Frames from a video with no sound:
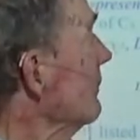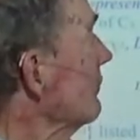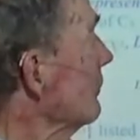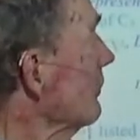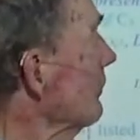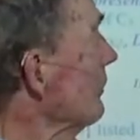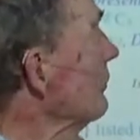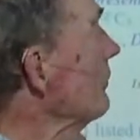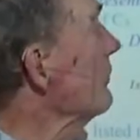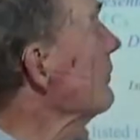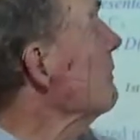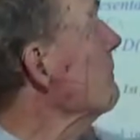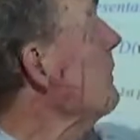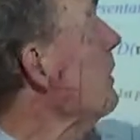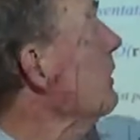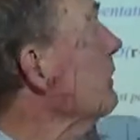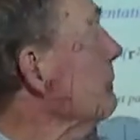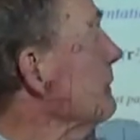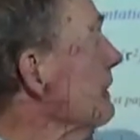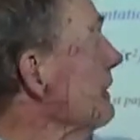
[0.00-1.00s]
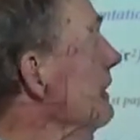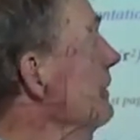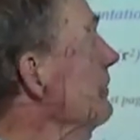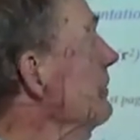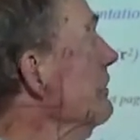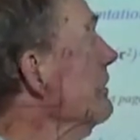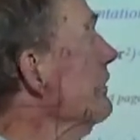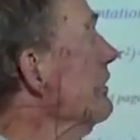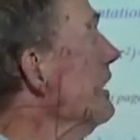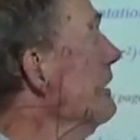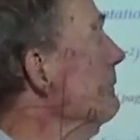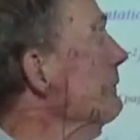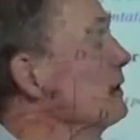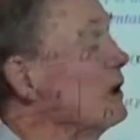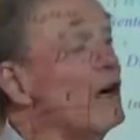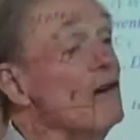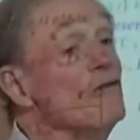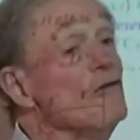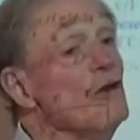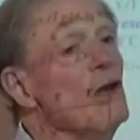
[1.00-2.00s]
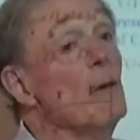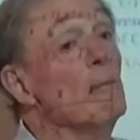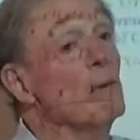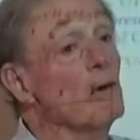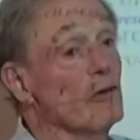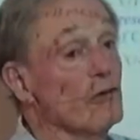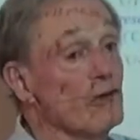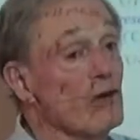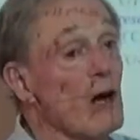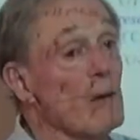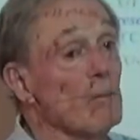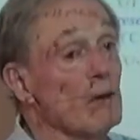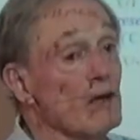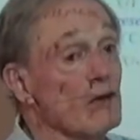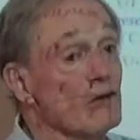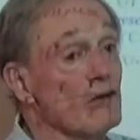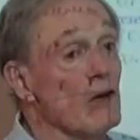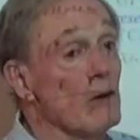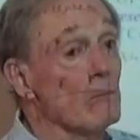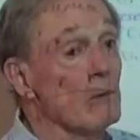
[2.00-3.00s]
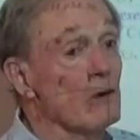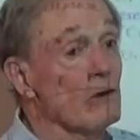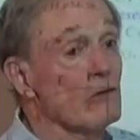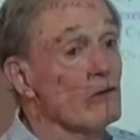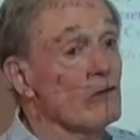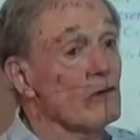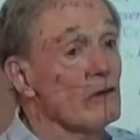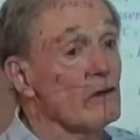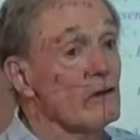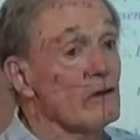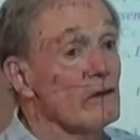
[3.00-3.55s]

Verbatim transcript: So this is a multiplication table of numbers, complex numbers